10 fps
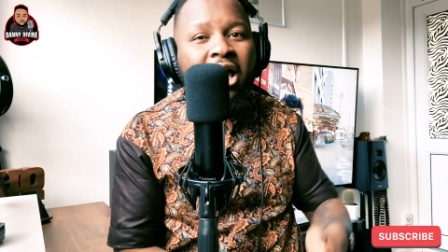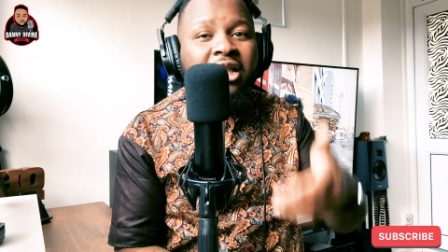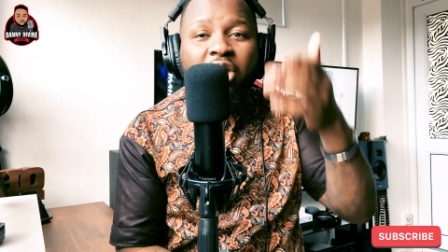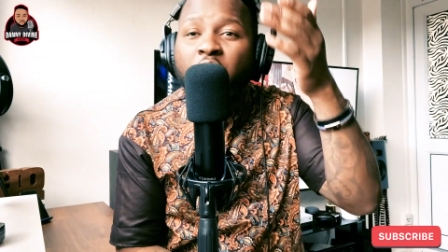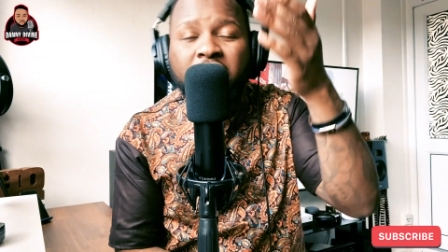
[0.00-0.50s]

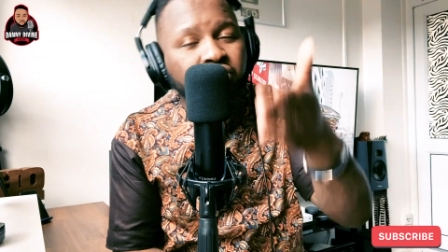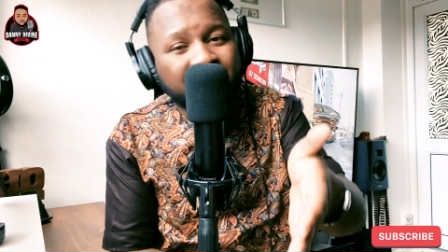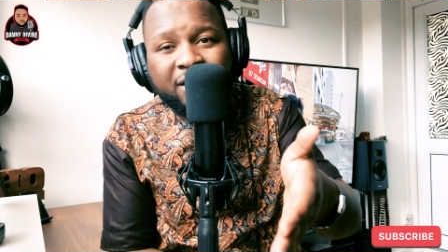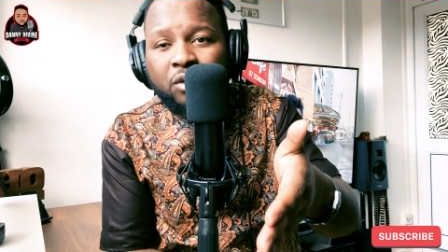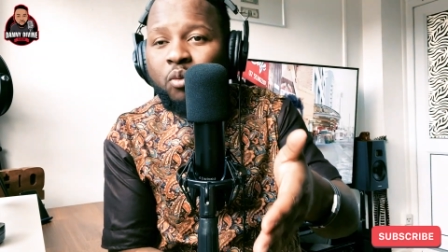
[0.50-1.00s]
The only
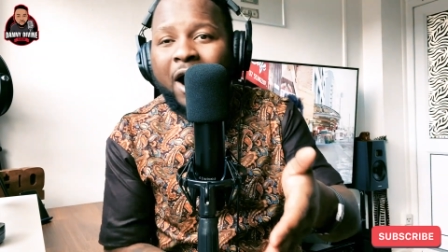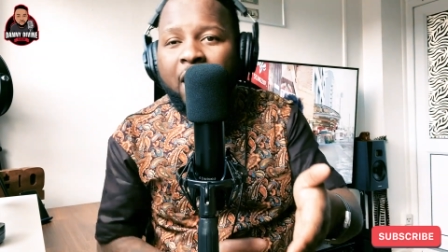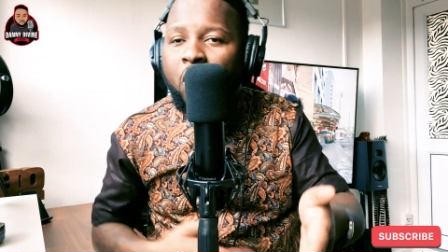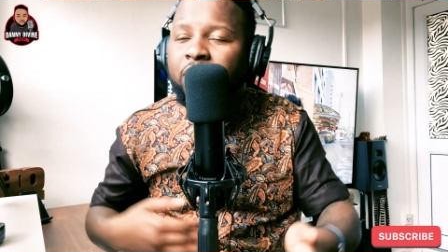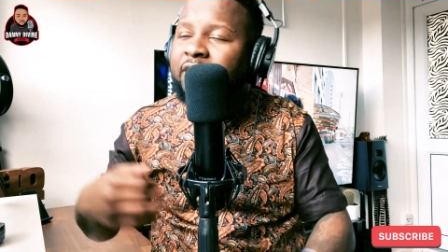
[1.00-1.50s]
reason why
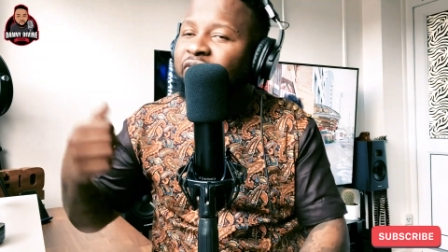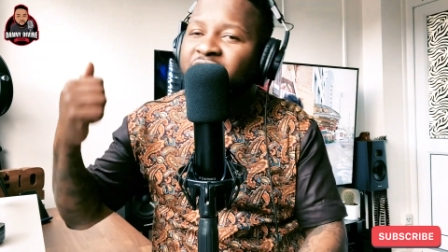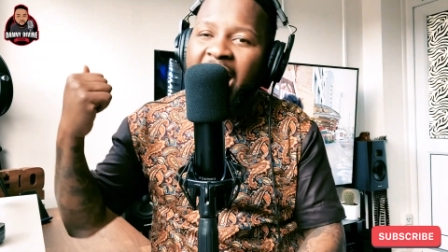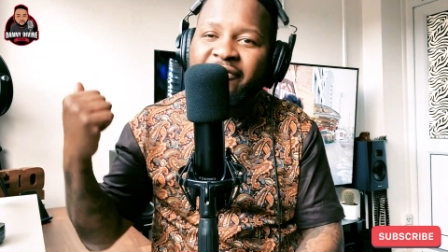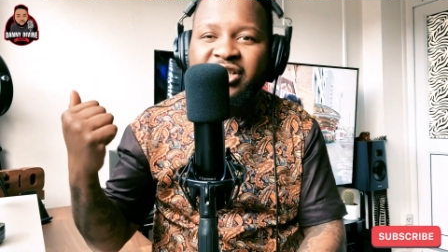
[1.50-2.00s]
all this
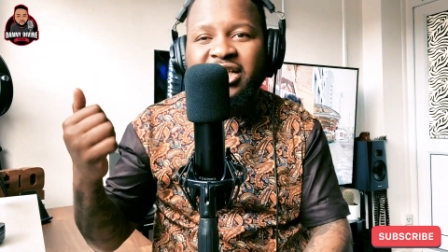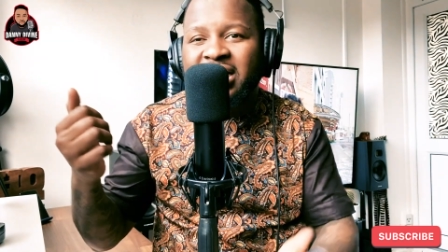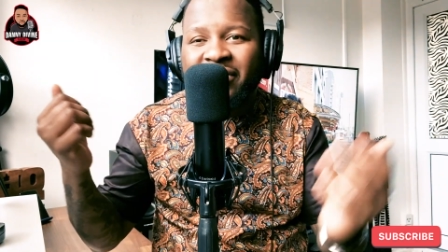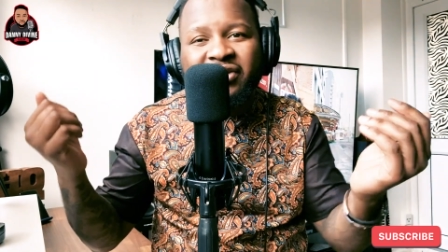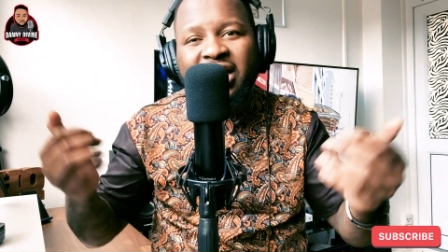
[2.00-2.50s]
5G and
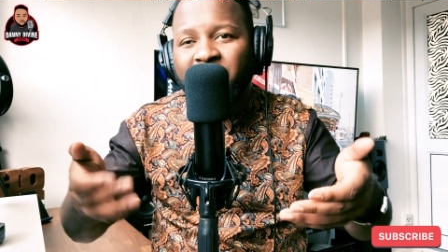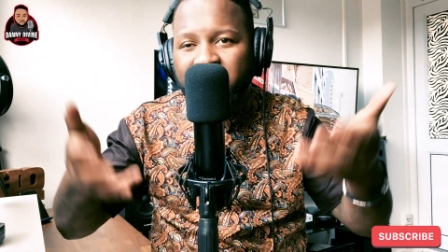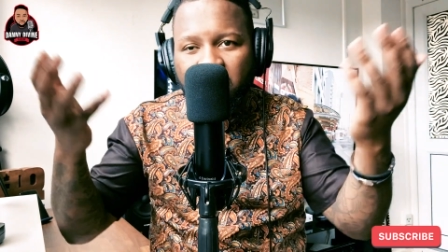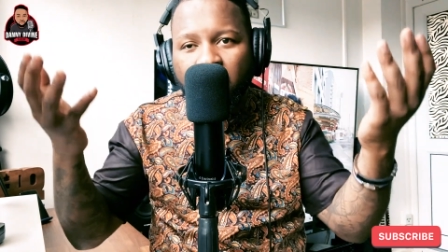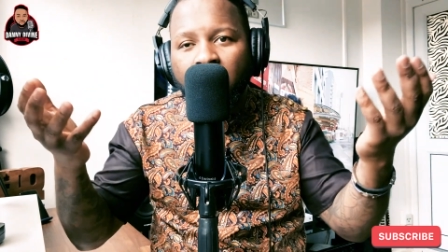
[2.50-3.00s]
everything wants
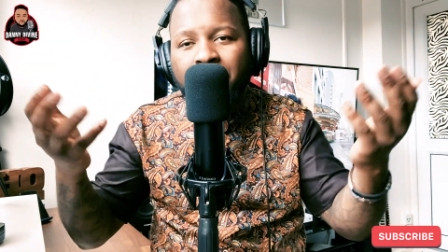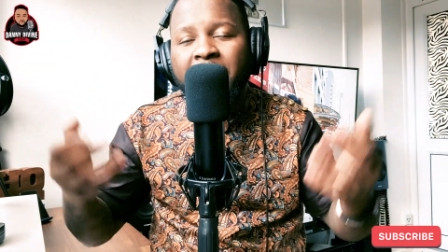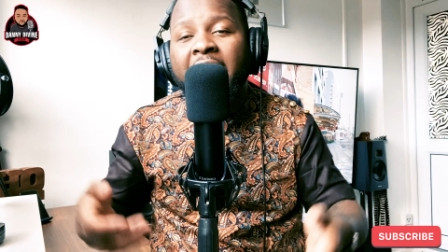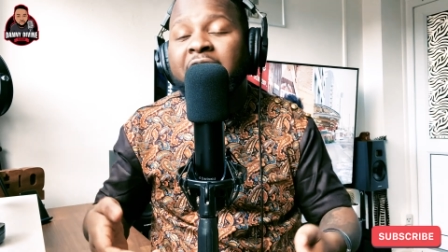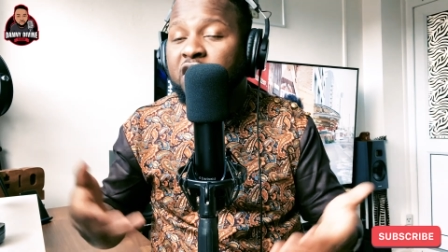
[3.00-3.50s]
to go up,
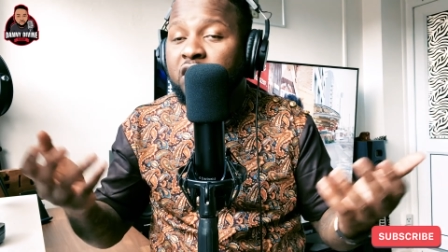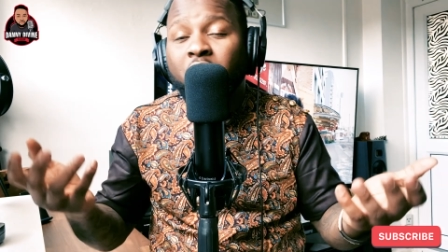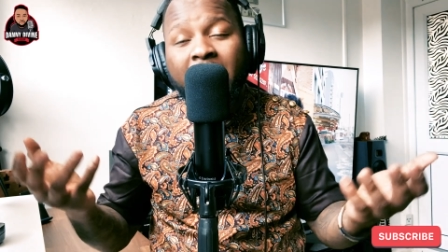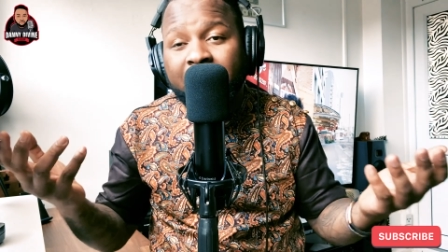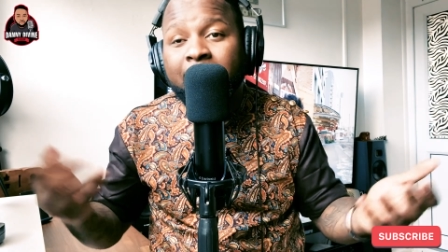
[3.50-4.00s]
you know
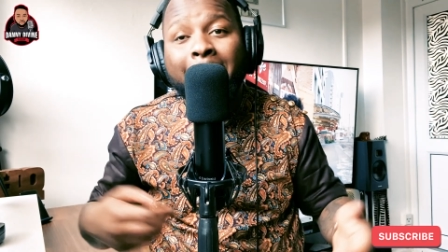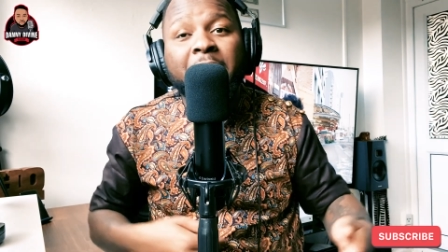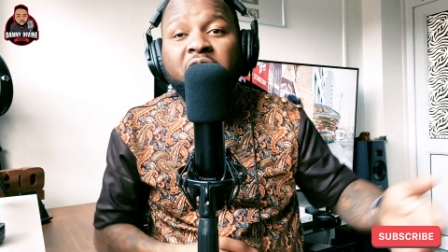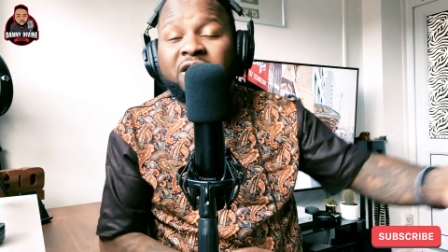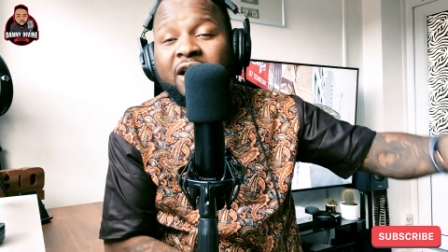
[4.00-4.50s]
why?
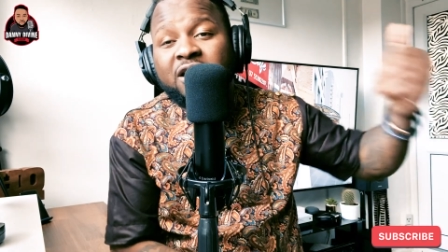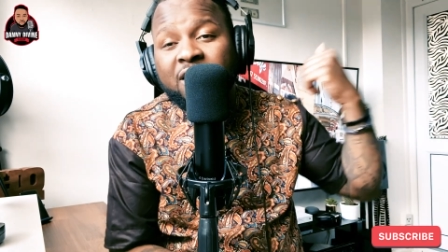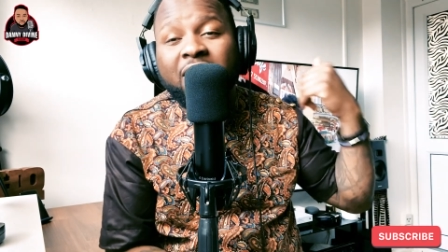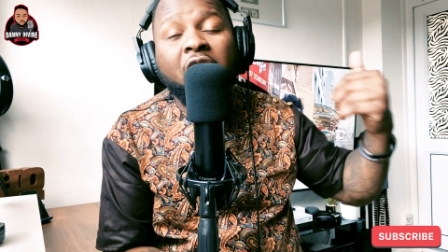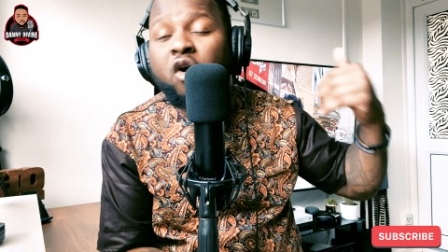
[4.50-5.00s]
Because they,
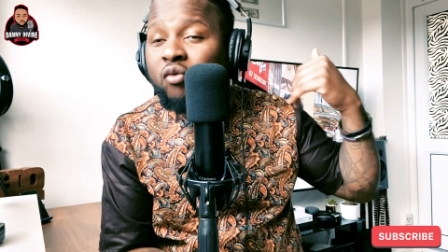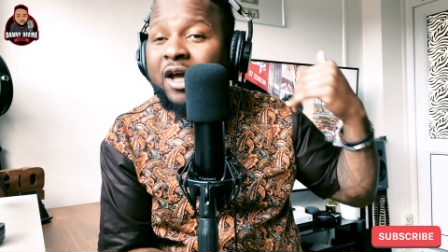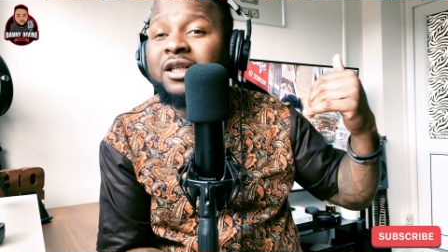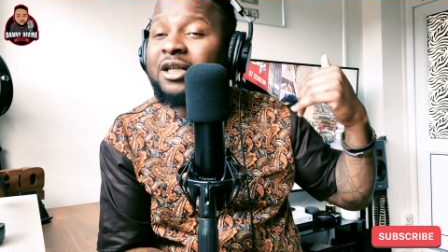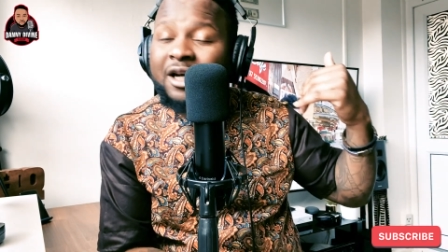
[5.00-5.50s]
they are
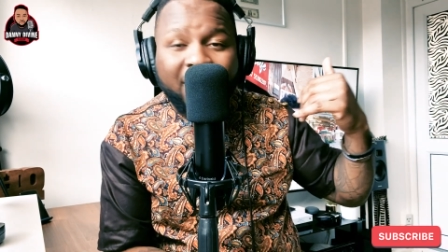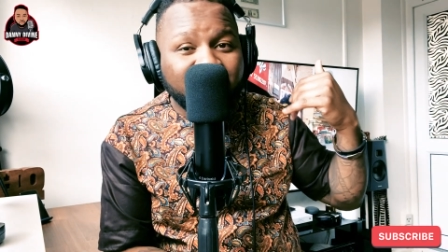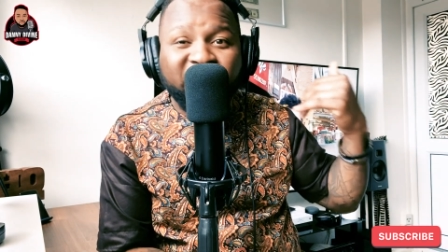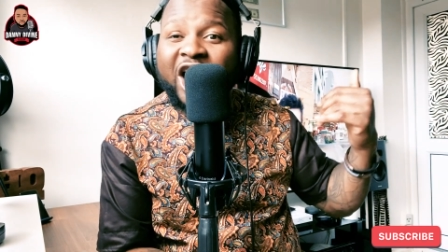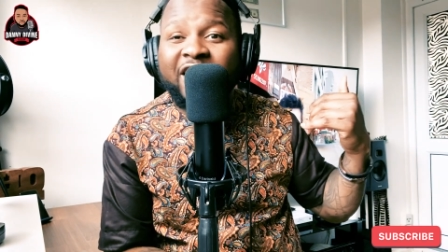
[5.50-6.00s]
racing against
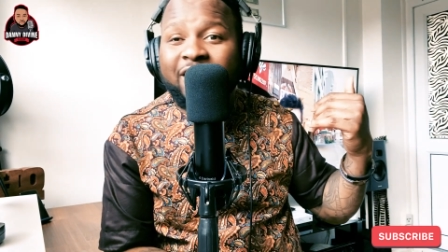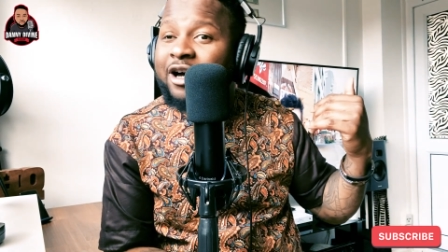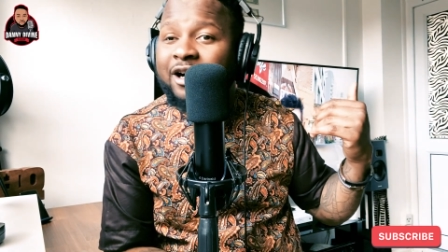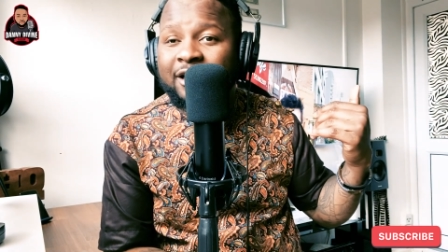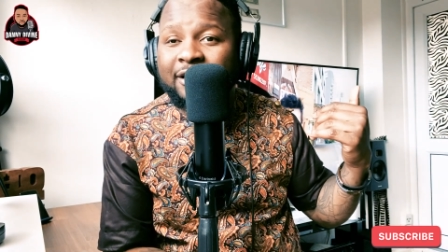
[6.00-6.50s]
China.